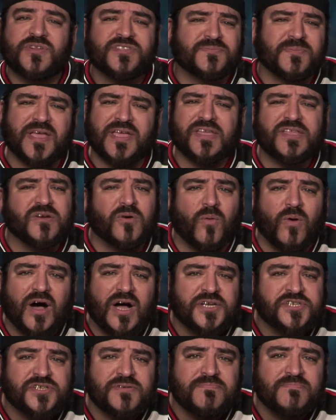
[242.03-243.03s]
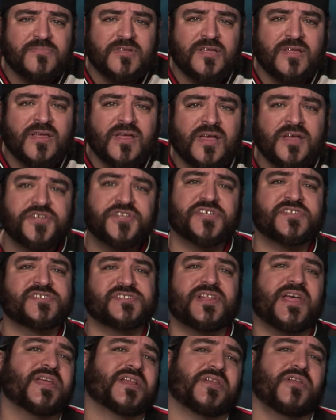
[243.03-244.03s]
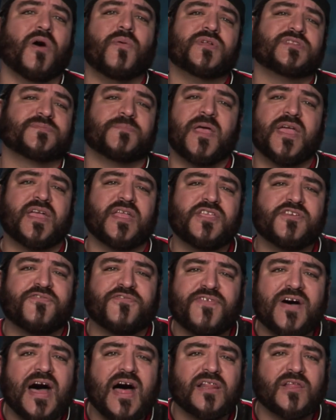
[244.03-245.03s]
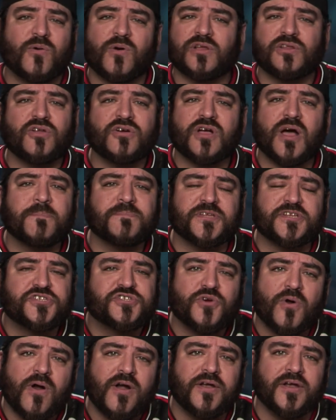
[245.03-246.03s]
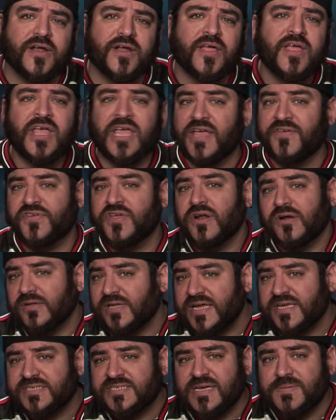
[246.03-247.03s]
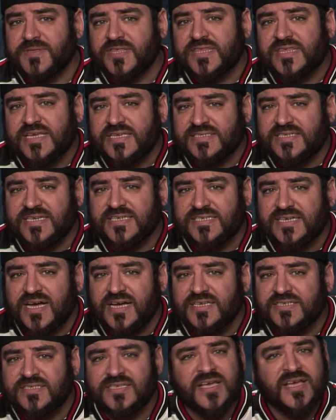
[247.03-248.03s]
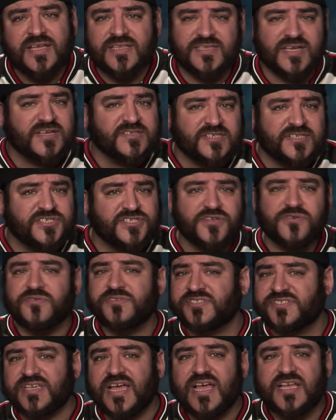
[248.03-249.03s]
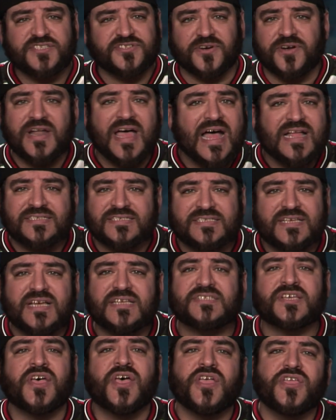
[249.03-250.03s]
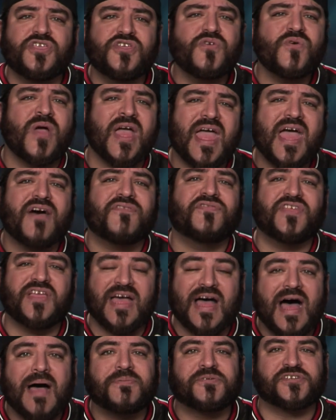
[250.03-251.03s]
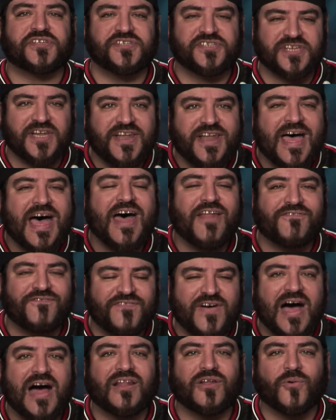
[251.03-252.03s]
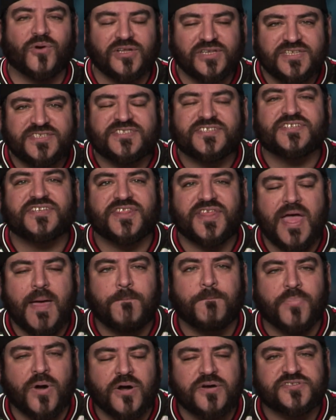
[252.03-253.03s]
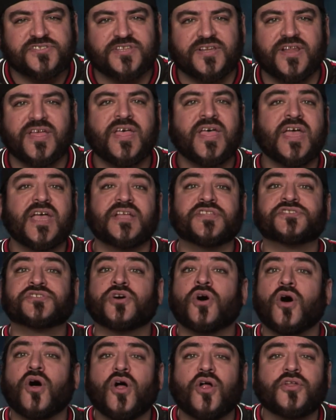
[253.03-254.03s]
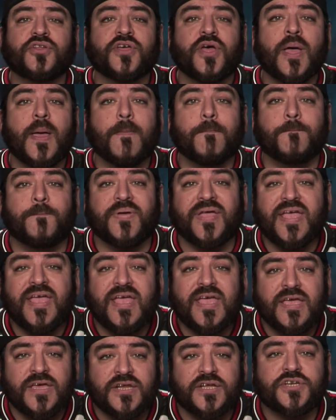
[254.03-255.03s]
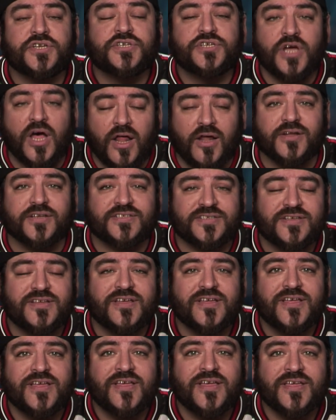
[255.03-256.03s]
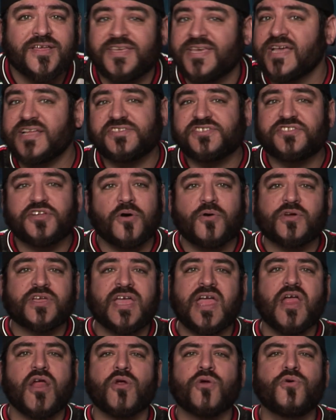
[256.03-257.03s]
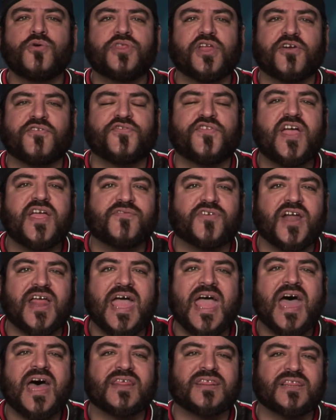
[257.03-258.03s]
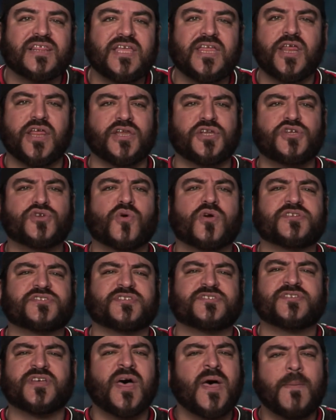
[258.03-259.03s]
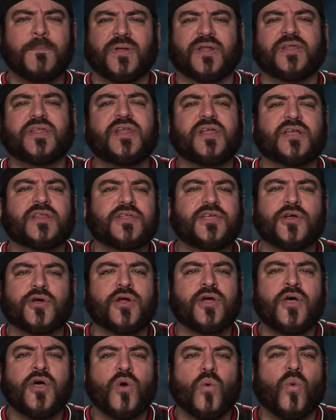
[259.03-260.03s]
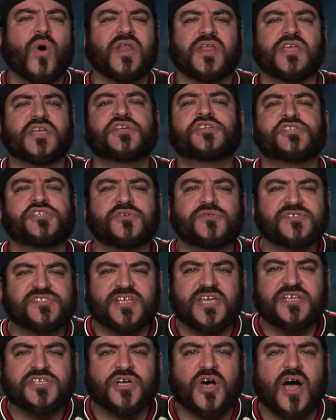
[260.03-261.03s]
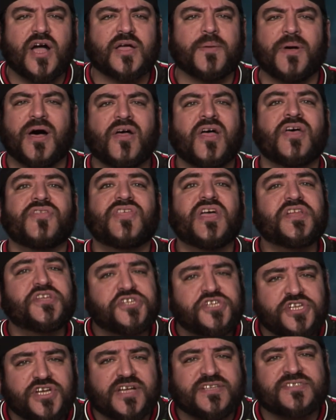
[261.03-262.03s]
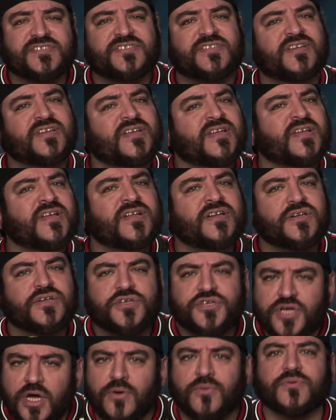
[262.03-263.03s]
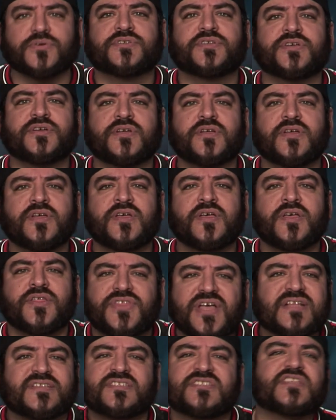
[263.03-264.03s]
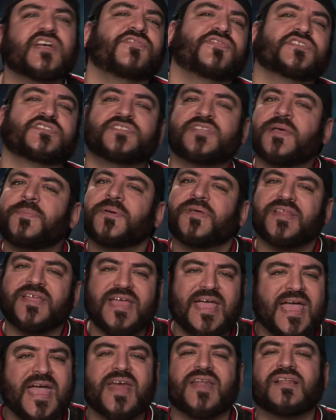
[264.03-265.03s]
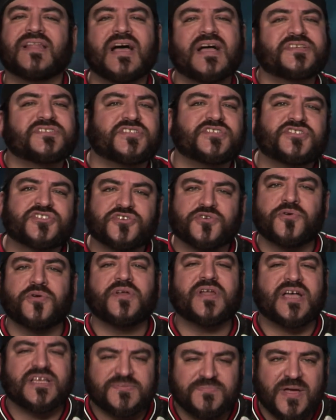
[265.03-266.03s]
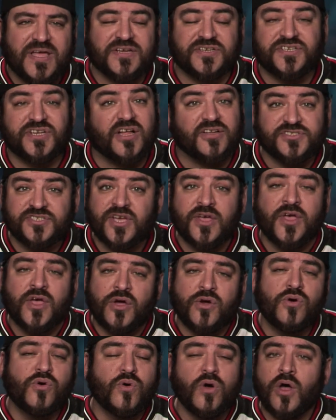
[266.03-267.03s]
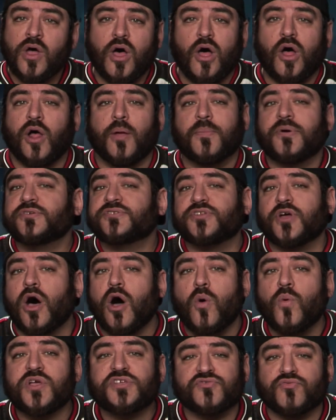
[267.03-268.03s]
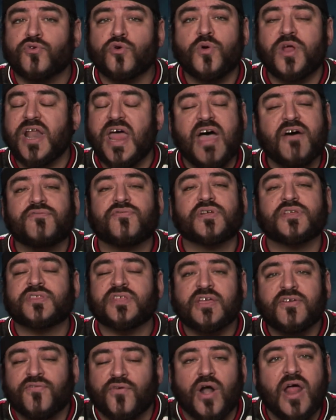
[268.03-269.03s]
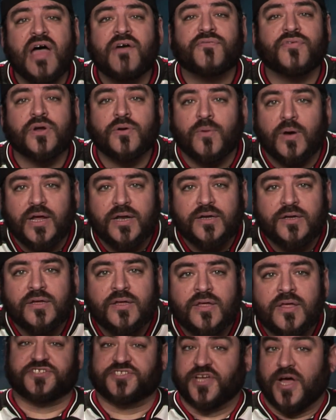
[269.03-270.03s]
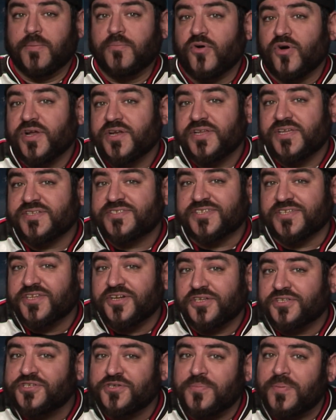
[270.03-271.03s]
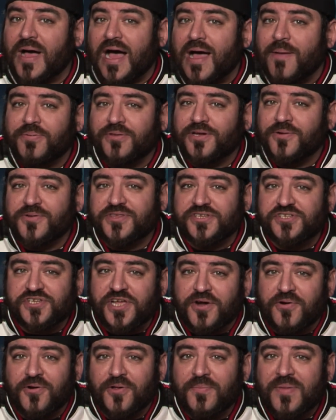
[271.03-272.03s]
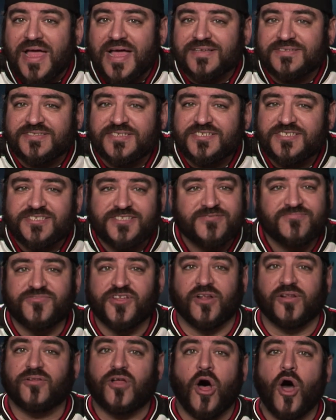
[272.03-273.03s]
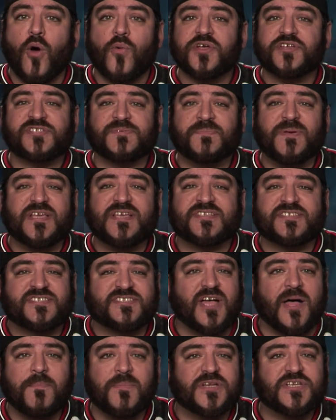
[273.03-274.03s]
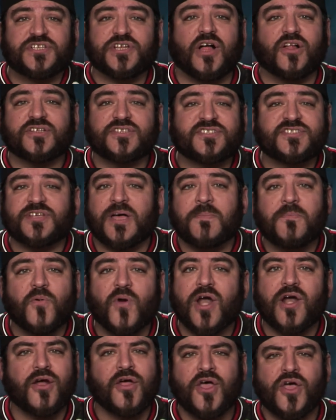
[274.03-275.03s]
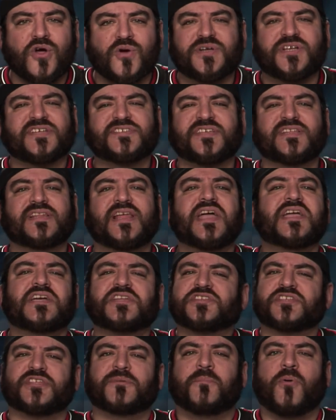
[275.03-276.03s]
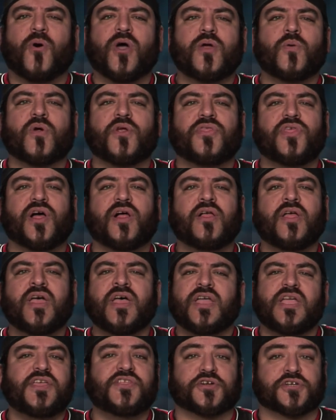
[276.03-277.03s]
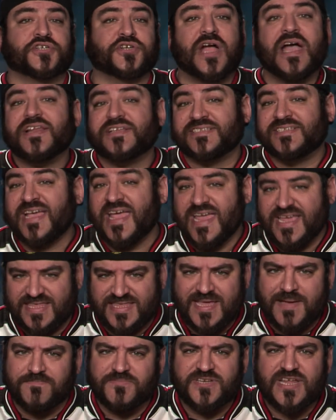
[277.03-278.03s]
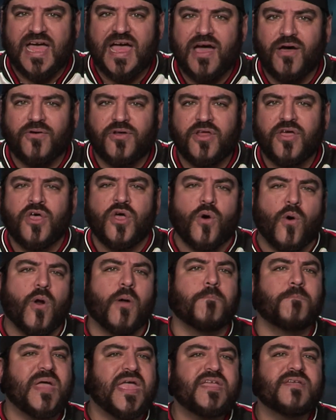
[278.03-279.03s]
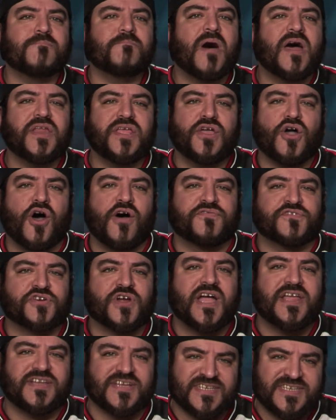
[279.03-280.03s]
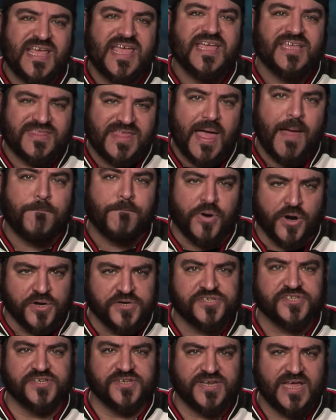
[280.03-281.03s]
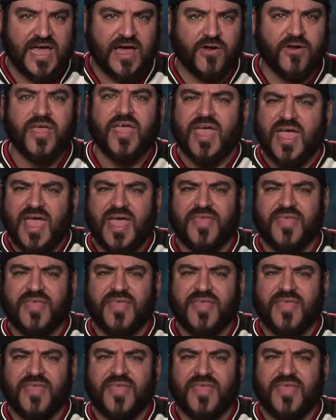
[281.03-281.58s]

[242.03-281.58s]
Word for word: No one's making you watch them. Just like no one's making you follow or look up to Jordan. If you don't like some of the things he does, doesn't do, says, or not says, you have the option to not follow or listen to that person. It's called being an adult. Kids don't care who their favorite athlete endorses politically or what issues they talk about. They just don't. That stuff is typically analyzed and scrutinized by adults who almost always ruin everything for everyone. Someone gets a little too popular with the general masses. There'll always be some adult somewhere who doesn't like it to the point where they'll either try to take them down or make money off trying to take that person down.